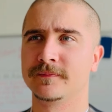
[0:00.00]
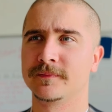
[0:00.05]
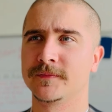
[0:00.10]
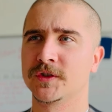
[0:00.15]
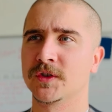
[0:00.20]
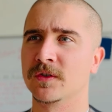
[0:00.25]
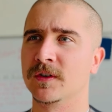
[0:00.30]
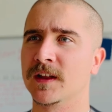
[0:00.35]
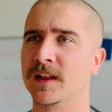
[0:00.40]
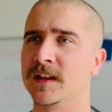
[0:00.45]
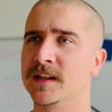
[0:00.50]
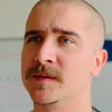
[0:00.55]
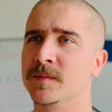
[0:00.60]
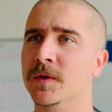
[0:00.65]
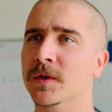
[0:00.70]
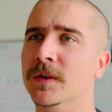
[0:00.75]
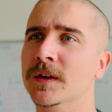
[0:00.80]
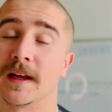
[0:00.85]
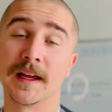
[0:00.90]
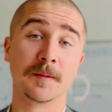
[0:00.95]
Surely there's
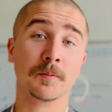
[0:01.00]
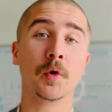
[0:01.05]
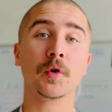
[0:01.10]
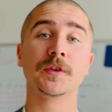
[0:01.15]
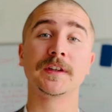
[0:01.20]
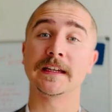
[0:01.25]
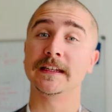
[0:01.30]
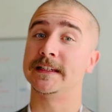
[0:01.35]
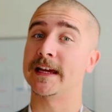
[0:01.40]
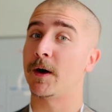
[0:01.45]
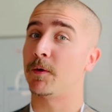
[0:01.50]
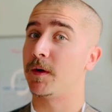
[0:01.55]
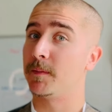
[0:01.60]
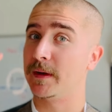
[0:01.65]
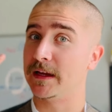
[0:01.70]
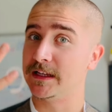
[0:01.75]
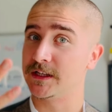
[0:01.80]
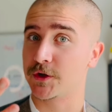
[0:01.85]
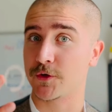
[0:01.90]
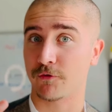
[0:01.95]
more. In more detail, it
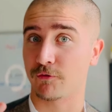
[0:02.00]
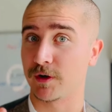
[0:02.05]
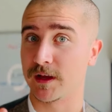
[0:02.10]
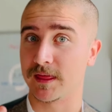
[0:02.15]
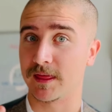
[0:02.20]
means three